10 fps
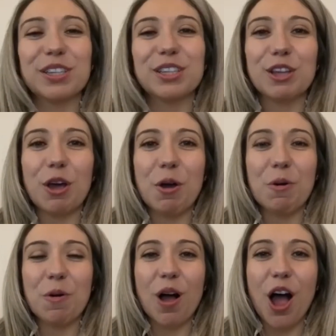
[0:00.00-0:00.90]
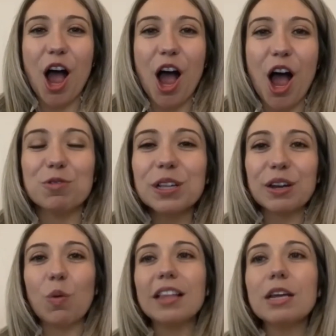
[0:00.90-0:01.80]
So
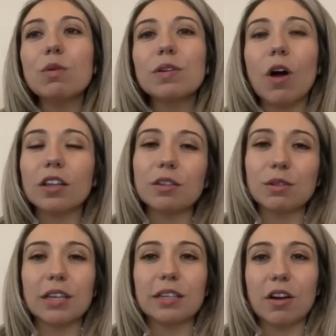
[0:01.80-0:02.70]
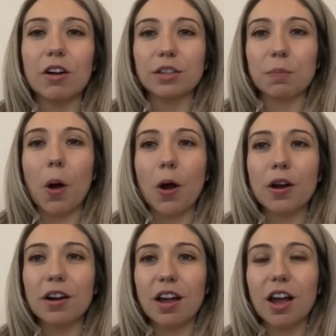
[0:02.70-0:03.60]
really, I think what also
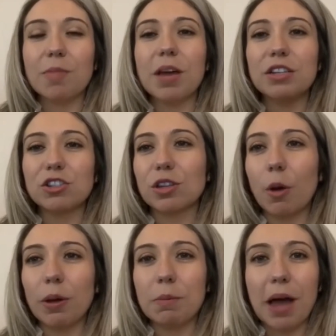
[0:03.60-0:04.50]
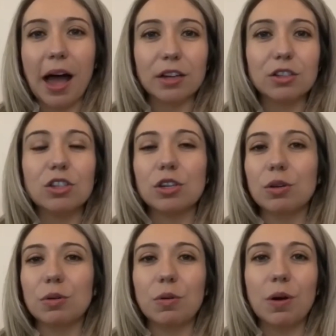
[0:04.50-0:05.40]
sets ours apart, and just going
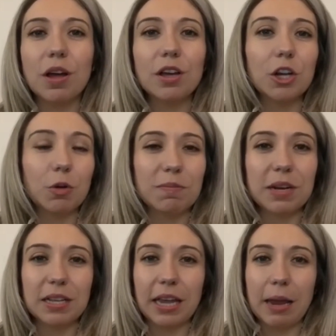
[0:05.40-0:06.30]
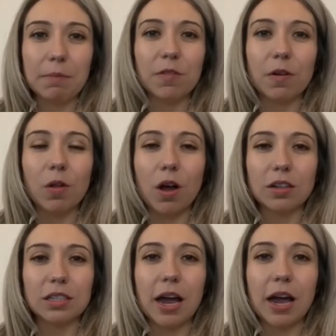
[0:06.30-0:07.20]
back to, you know, we've been in the game for
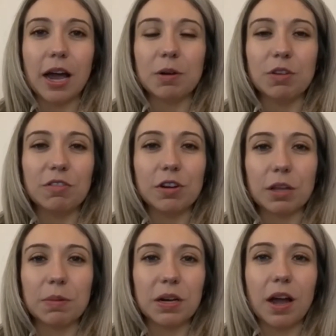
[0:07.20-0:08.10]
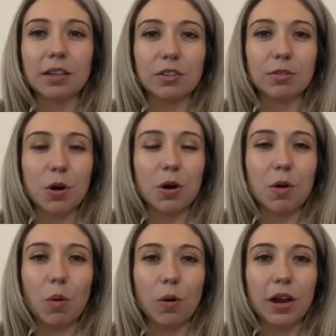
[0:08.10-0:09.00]
a long time and we've really been
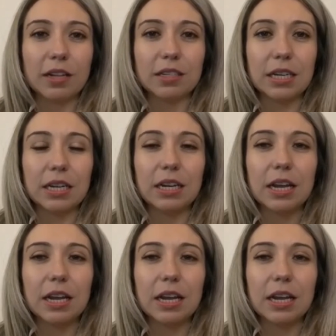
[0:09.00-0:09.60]
customer oriented.